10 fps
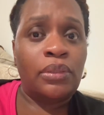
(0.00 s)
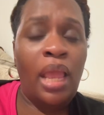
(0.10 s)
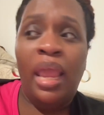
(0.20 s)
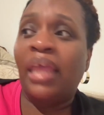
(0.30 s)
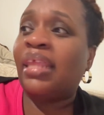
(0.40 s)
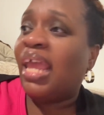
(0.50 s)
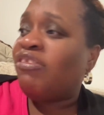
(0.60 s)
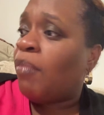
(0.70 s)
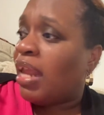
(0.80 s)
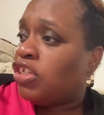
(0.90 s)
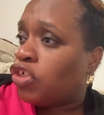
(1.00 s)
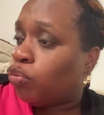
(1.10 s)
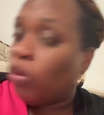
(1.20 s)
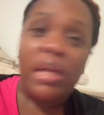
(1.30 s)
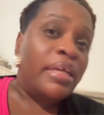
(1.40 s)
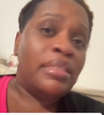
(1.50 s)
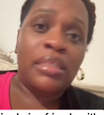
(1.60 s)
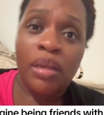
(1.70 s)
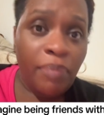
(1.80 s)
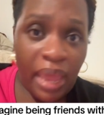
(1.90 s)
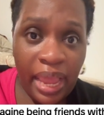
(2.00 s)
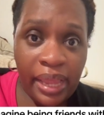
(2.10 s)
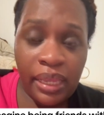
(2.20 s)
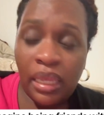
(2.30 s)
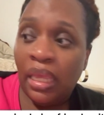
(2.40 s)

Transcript: And then everybody just runs to the back.